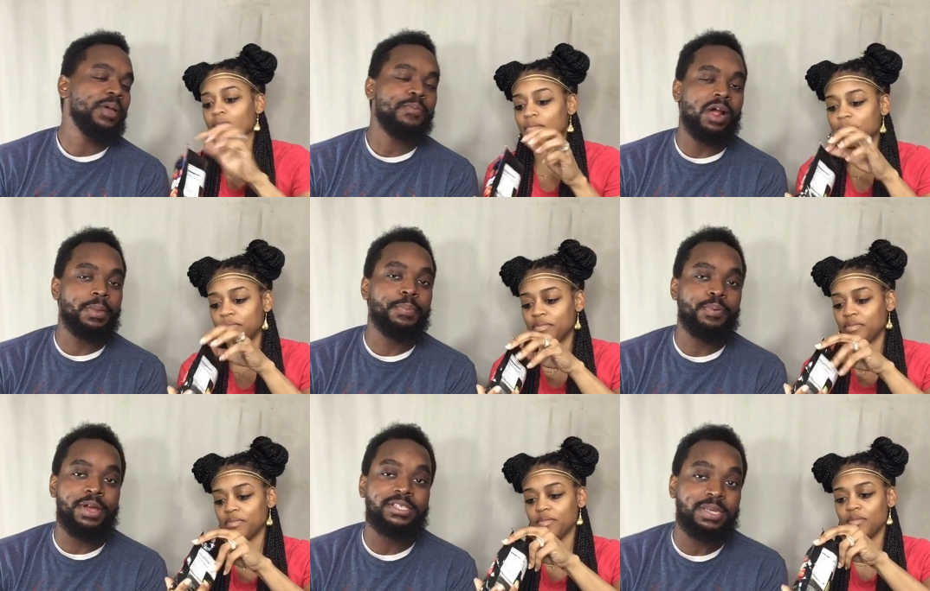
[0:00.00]
Speaker 1: can probably
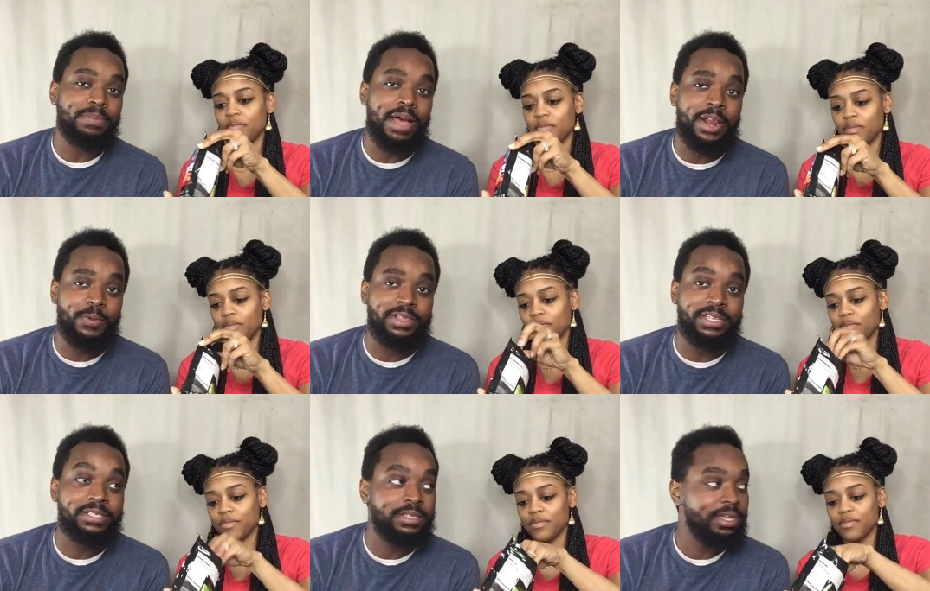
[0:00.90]
print somebody with
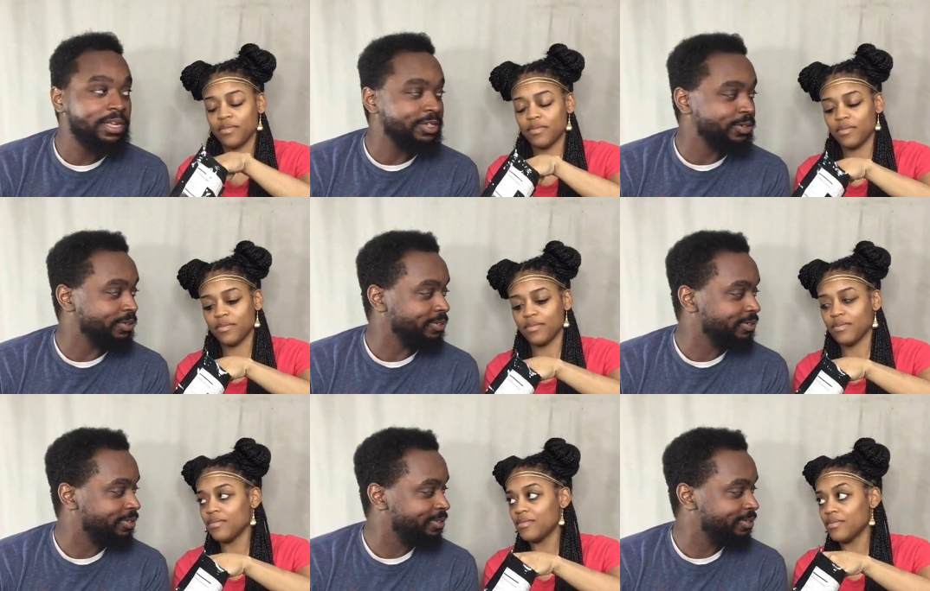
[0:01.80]
these
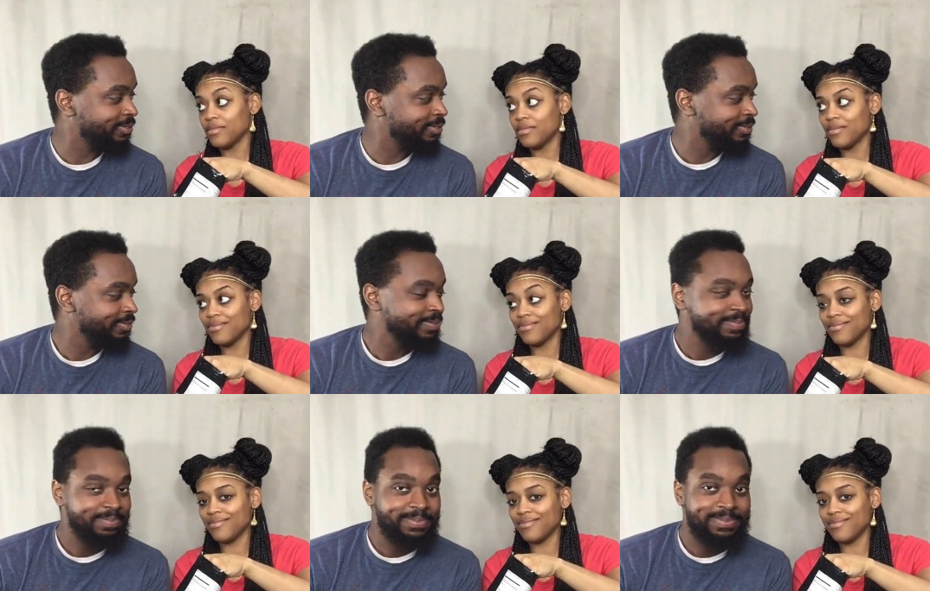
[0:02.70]
Skittles.
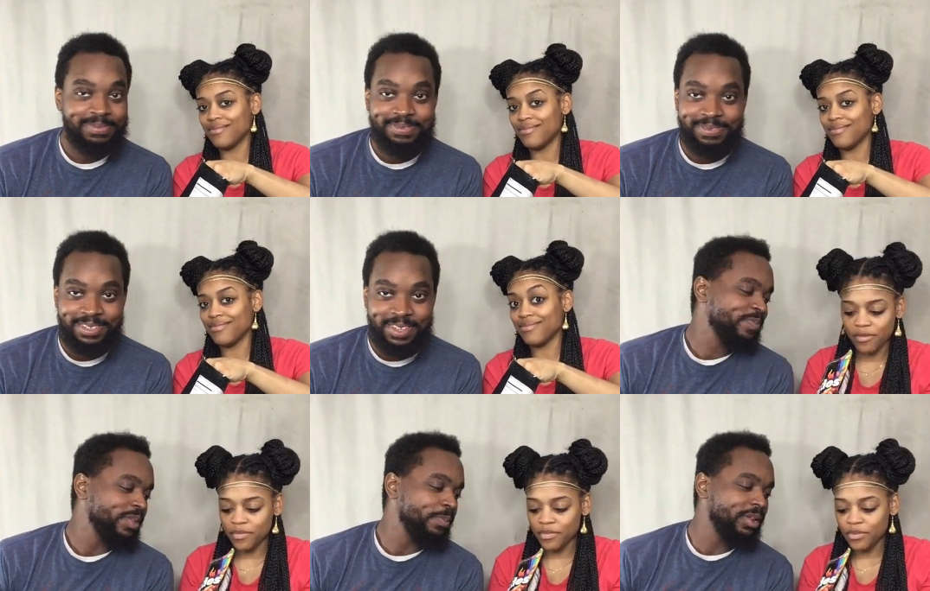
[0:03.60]
Mm.
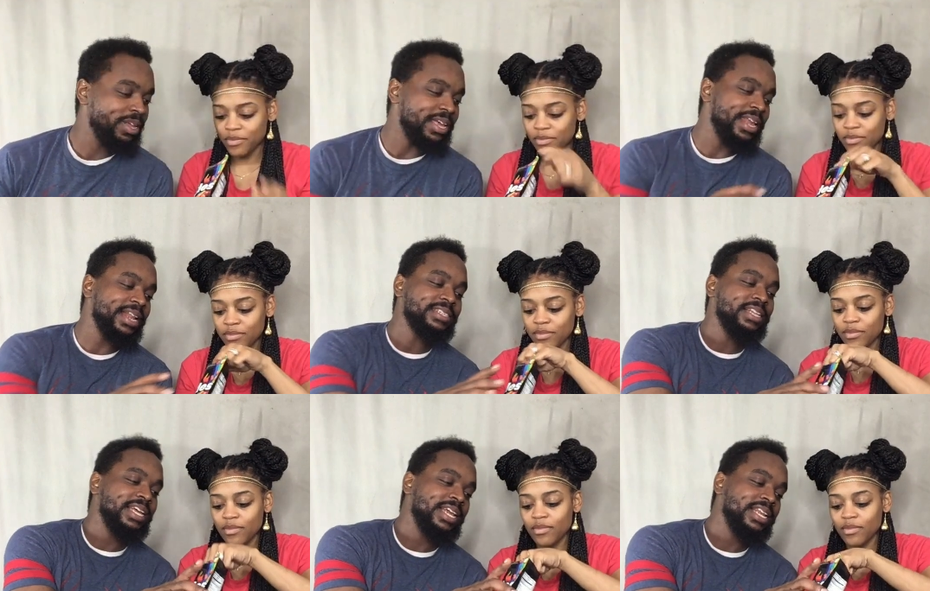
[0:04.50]
But look at it. It doesn't
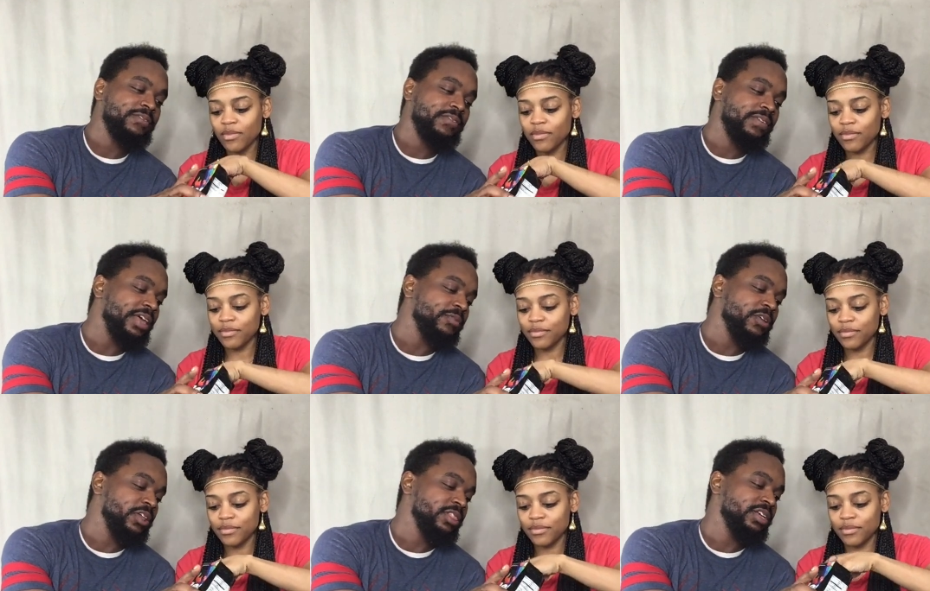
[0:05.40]
look any different from like a
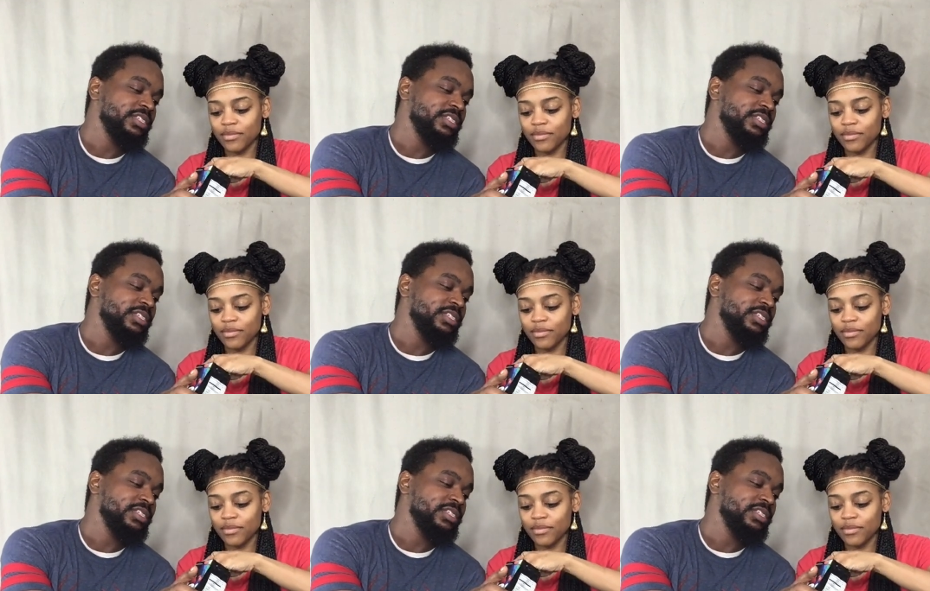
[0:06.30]
regular thing of